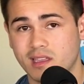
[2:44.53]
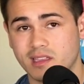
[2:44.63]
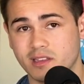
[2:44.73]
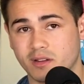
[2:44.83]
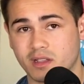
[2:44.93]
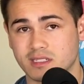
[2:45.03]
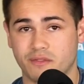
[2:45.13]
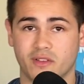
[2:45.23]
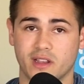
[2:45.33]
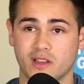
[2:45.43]
because I
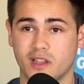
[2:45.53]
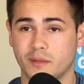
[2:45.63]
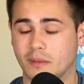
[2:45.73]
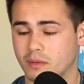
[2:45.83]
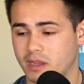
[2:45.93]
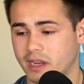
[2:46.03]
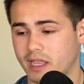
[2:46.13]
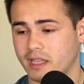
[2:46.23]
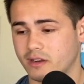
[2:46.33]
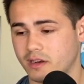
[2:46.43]
feel like a lot of people kind of
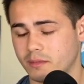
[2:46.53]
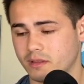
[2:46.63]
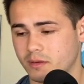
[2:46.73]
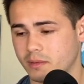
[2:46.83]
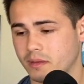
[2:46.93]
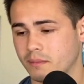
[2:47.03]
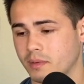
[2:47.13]
hate on him a little bit.